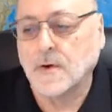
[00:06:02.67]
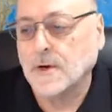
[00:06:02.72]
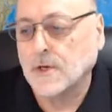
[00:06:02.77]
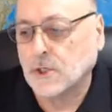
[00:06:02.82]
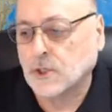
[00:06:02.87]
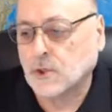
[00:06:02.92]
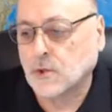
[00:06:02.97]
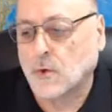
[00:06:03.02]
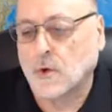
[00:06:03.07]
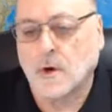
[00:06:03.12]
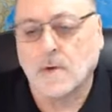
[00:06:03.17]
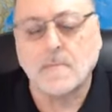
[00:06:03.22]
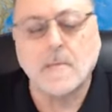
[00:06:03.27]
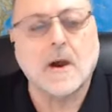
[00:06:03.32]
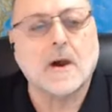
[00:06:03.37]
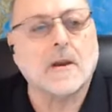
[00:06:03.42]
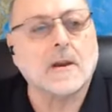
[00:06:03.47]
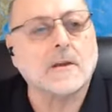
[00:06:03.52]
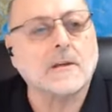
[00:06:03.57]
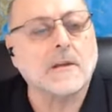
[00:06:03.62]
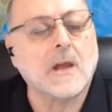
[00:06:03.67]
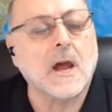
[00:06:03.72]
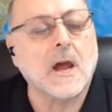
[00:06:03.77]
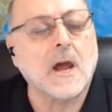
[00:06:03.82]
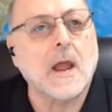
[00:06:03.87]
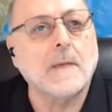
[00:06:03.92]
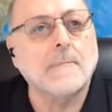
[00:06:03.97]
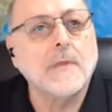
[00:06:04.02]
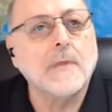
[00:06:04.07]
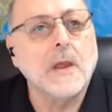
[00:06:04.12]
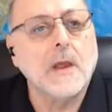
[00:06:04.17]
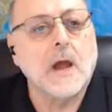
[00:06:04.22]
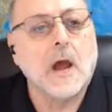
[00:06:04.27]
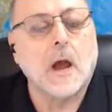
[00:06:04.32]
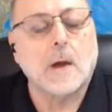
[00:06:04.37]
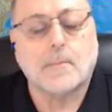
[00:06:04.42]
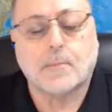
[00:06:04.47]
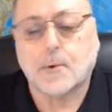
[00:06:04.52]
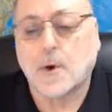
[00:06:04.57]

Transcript: very short amount of time, uh,